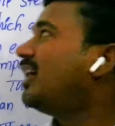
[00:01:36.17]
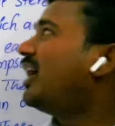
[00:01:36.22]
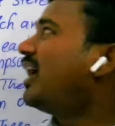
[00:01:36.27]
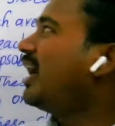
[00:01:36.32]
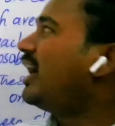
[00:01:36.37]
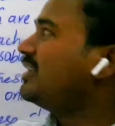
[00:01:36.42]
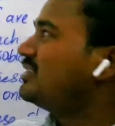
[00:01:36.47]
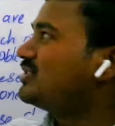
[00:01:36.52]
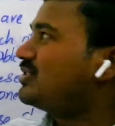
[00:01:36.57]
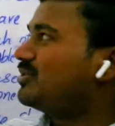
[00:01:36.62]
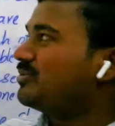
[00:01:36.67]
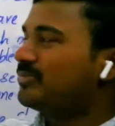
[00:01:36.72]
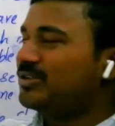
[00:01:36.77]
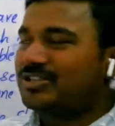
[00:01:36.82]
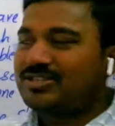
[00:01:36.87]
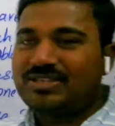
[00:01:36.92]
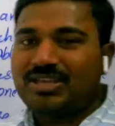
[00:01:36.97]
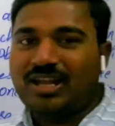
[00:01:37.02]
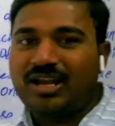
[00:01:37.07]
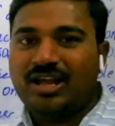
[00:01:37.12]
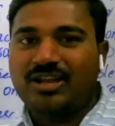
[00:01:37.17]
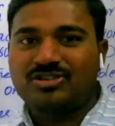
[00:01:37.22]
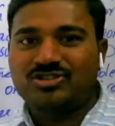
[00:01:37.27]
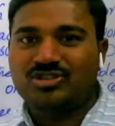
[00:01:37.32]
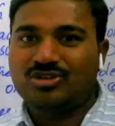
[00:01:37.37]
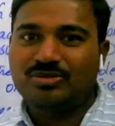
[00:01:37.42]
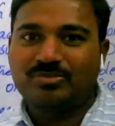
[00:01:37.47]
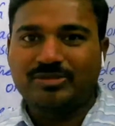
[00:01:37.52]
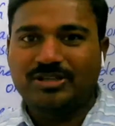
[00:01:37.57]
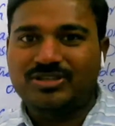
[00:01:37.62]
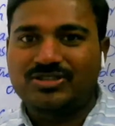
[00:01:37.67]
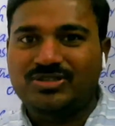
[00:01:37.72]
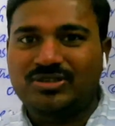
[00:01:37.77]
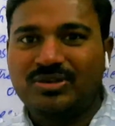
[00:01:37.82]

isomers, enantiomers.